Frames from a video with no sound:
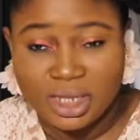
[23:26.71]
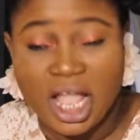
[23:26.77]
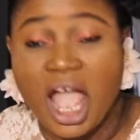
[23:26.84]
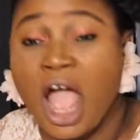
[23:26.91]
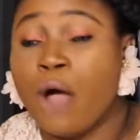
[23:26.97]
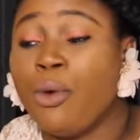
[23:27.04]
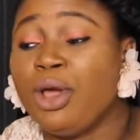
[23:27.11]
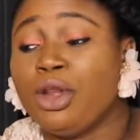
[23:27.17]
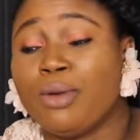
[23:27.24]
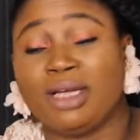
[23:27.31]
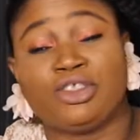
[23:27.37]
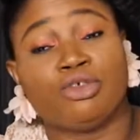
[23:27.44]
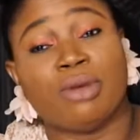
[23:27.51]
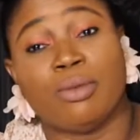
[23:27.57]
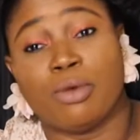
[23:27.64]
I went and
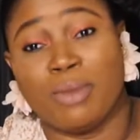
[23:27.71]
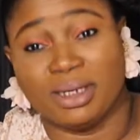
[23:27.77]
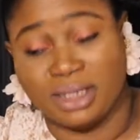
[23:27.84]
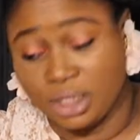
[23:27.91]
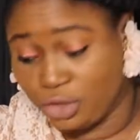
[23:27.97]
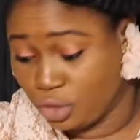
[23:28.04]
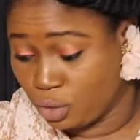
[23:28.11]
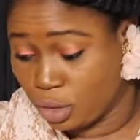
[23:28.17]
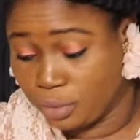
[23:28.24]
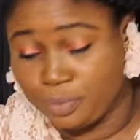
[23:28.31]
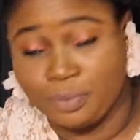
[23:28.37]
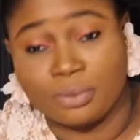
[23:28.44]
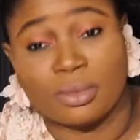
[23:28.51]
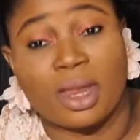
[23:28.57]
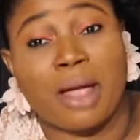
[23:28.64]
told my mom, I said, you know,
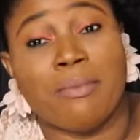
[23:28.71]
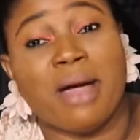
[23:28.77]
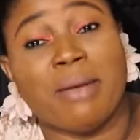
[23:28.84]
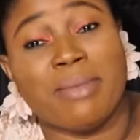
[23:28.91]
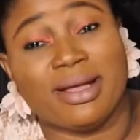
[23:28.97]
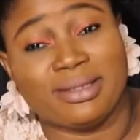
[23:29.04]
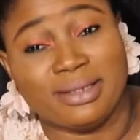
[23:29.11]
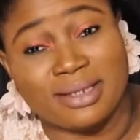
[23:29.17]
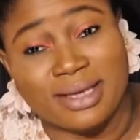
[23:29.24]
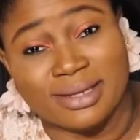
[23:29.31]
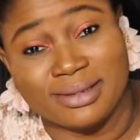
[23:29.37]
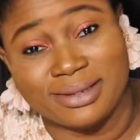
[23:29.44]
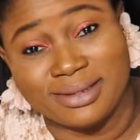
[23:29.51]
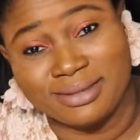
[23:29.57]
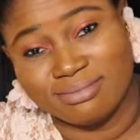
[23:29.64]
buy my
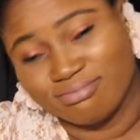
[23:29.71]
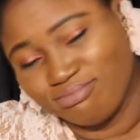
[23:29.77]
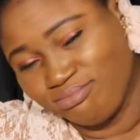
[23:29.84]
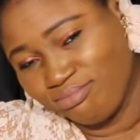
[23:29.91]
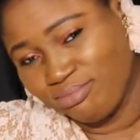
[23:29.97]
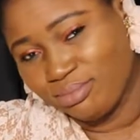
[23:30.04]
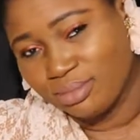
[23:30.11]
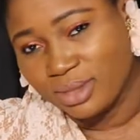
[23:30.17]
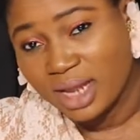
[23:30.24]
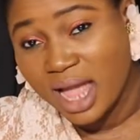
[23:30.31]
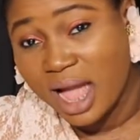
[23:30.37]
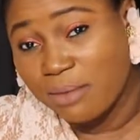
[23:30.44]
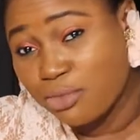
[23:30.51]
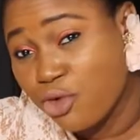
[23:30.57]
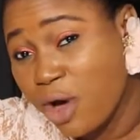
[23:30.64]
tickets.
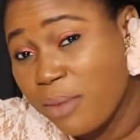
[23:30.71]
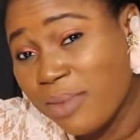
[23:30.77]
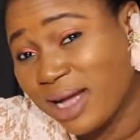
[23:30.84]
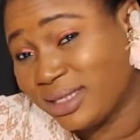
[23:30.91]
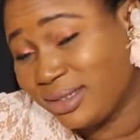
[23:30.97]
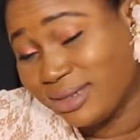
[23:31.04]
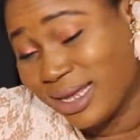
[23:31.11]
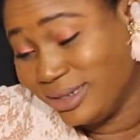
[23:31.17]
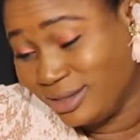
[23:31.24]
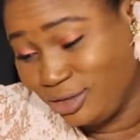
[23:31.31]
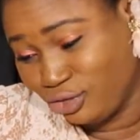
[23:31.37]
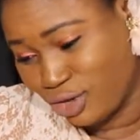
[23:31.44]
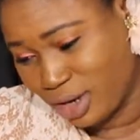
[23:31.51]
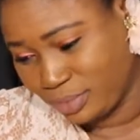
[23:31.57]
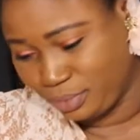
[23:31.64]
I'm going back to
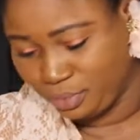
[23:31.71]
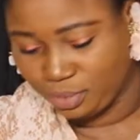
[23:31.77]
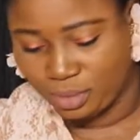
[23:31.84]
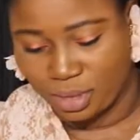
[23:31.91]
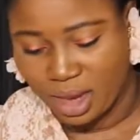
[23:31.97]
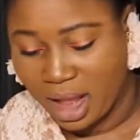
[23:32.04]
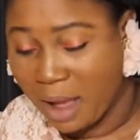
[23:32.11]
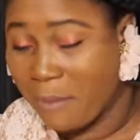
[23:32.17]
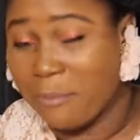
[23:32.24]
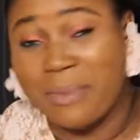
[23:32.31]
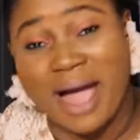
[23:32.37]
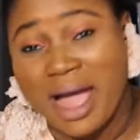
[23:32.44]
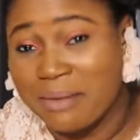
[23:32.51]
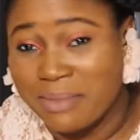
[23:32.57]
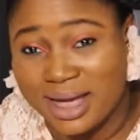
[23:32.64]
Nigeria.
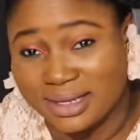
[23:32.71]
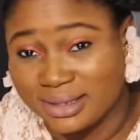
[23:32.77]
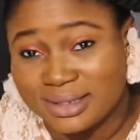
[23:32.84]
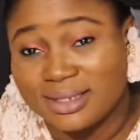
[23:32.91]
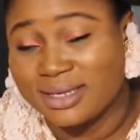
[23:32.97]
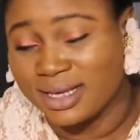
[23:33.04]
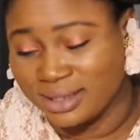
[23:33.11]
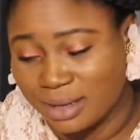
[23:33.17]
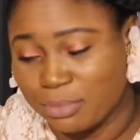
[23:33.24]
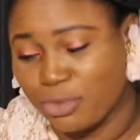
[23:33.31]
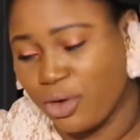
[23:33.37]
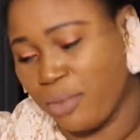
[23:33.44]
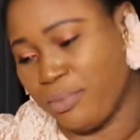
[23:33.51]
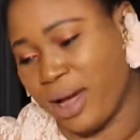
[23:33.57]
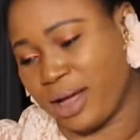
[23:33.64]
Buy my ticket, I'm
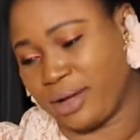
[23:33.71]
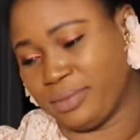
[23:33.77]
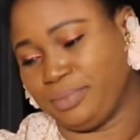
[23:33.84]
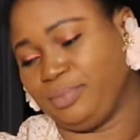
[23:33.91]
going back.